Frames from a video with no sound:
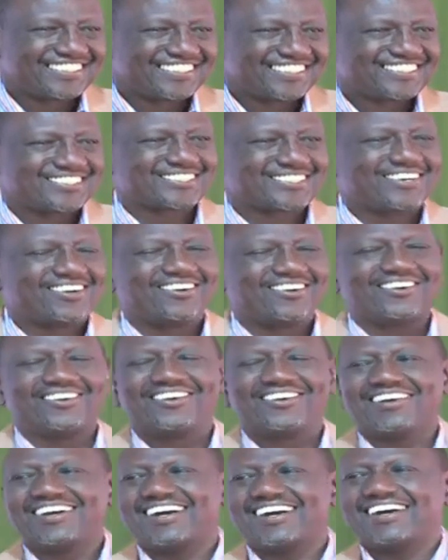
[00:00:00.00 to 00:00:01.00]

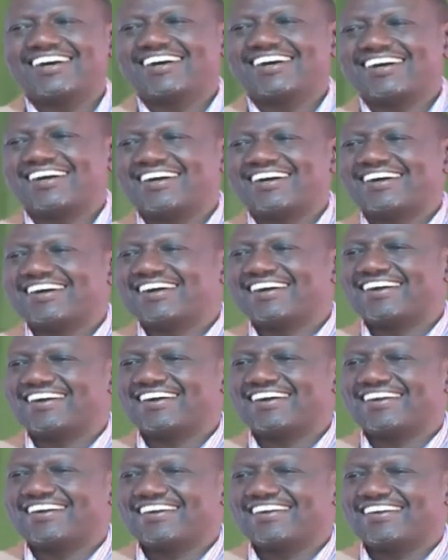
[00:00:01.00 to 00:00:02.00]
so uh, uh
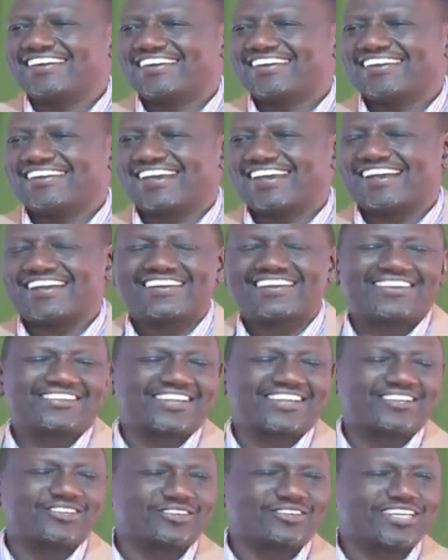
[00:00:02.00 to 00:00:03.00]

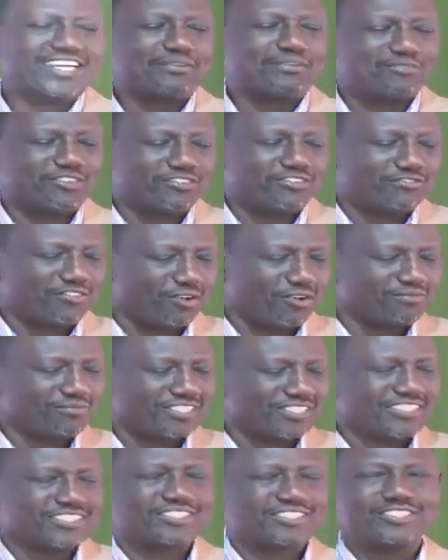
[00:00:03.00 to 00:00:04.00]
the UDM, we formed
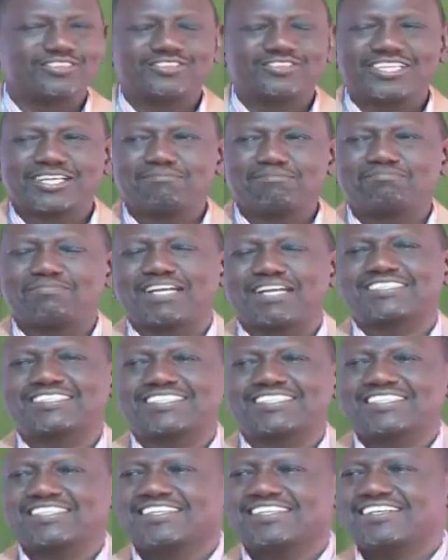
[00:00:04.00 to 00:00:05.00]
this UDM
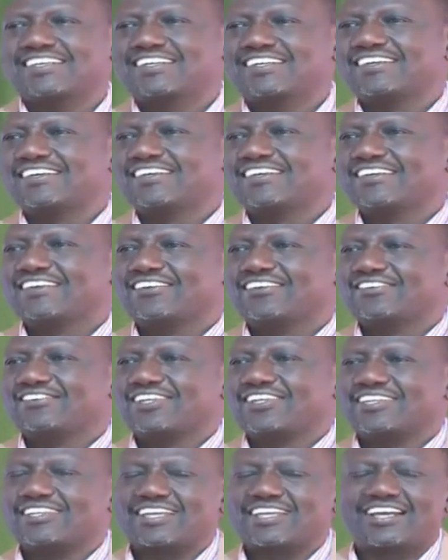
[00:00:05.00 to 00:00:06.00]
party
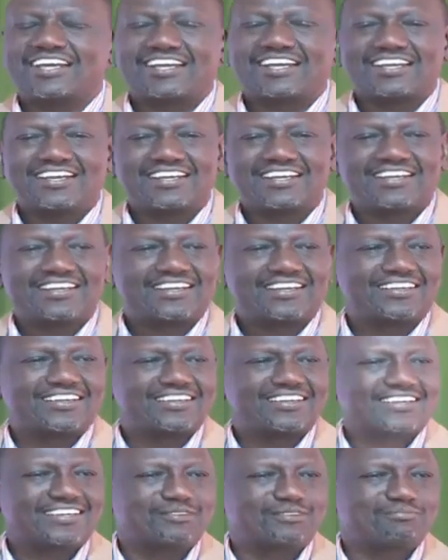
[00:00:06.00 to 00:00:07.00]
with uh,
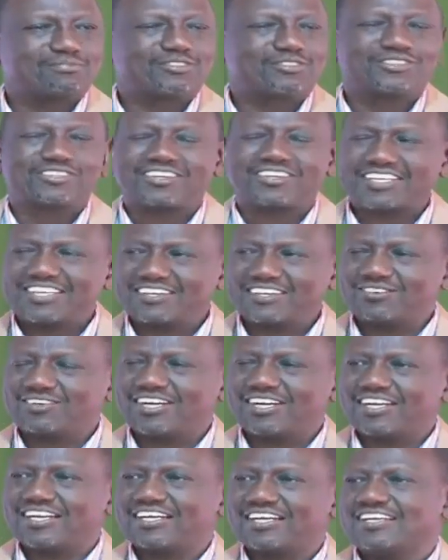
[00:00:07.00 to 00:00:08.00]
Kipruto
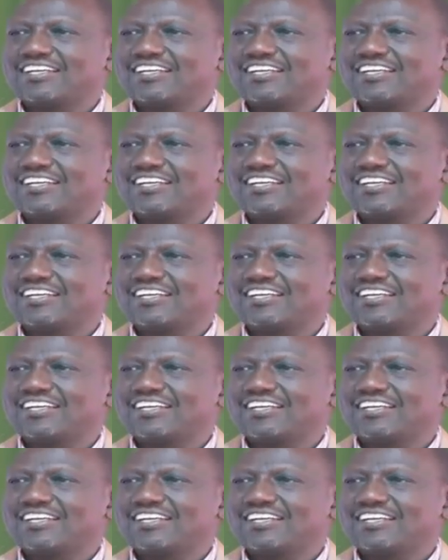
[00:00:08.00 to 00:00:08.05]
Kirwa